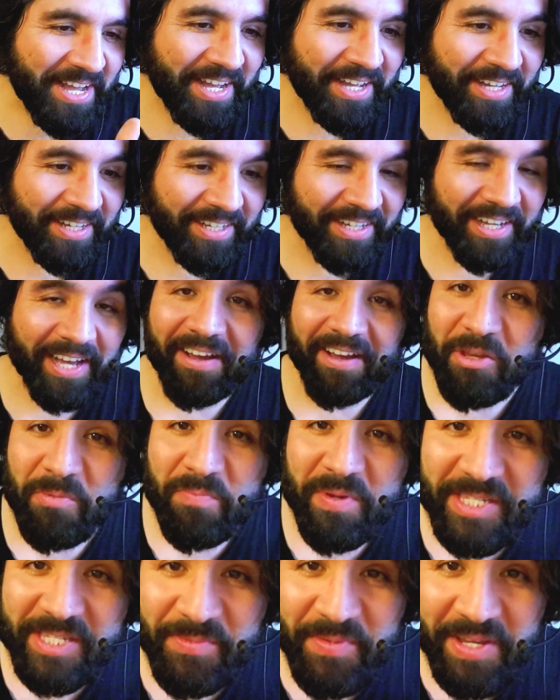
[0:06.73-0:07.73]
Have you
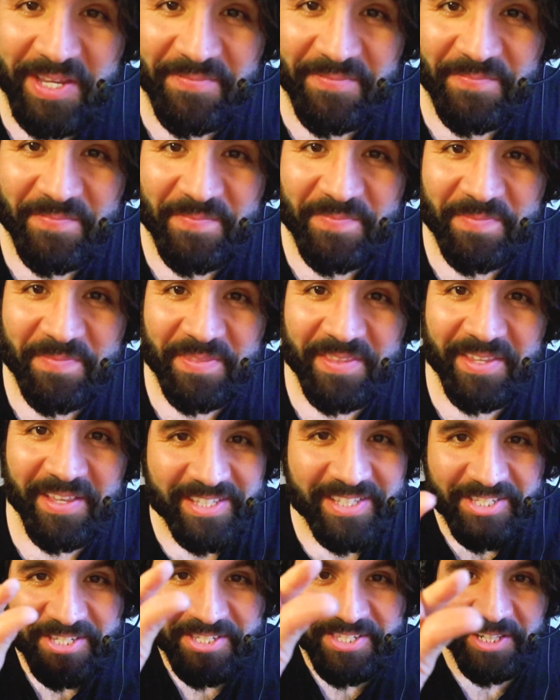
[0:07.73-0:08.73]
missed me?
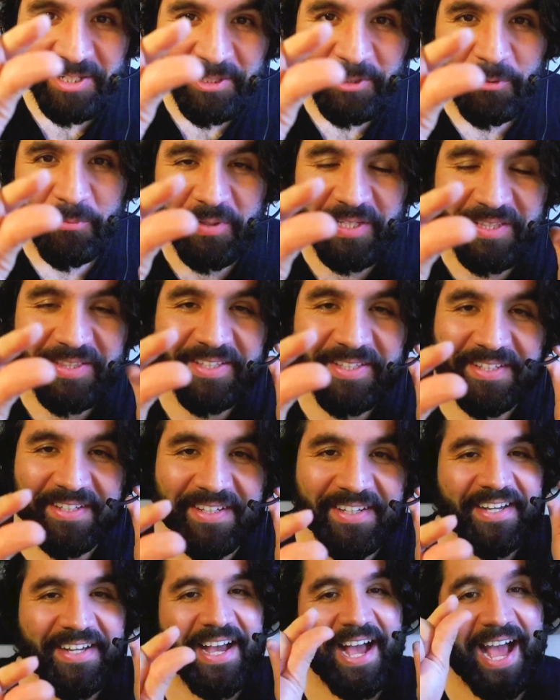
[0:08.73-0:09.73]
Just a little bit?
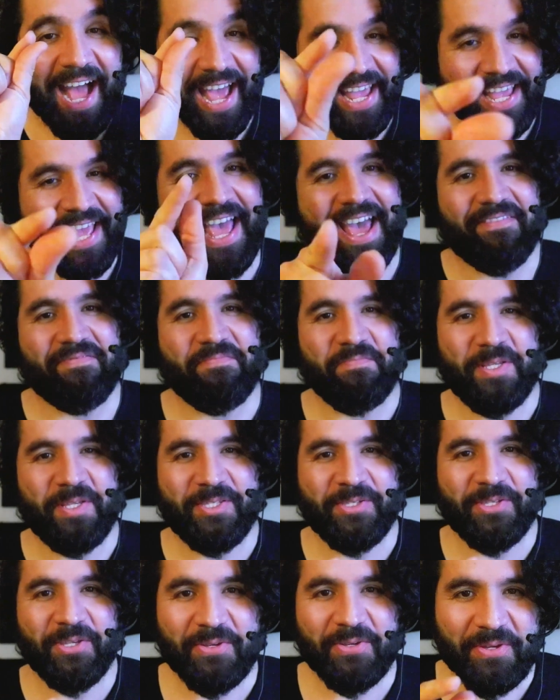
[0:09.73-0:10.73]
I have
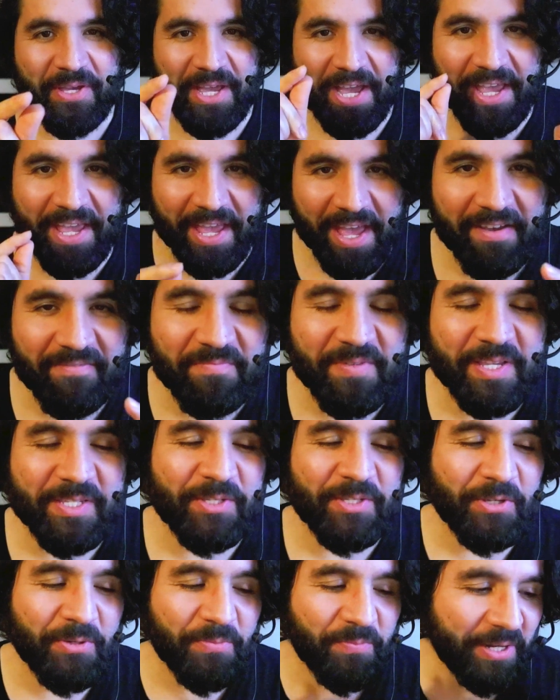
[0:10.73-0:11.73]
missed you. I have
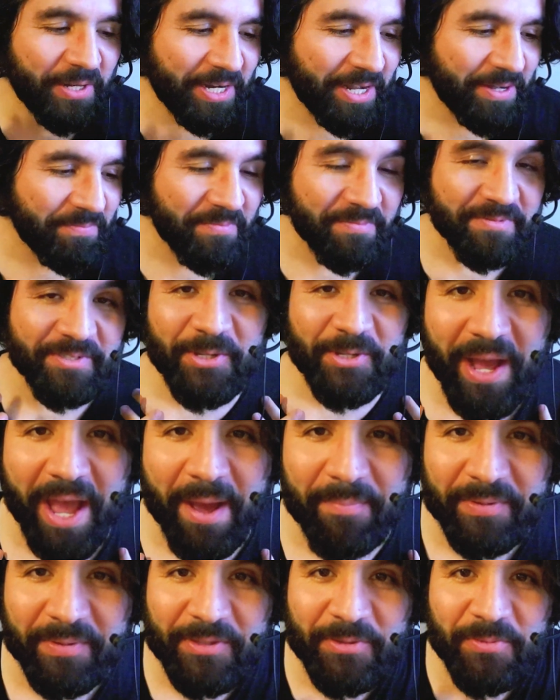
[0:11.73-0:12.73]
missed you, but I'm so
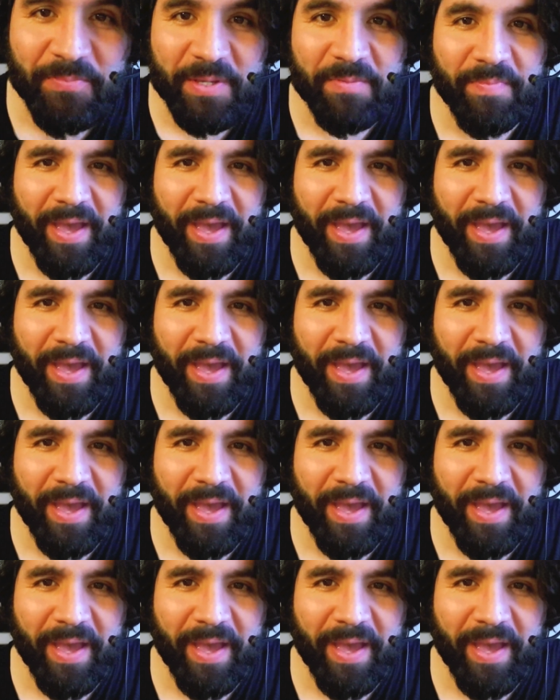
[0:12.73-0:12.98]
happy to be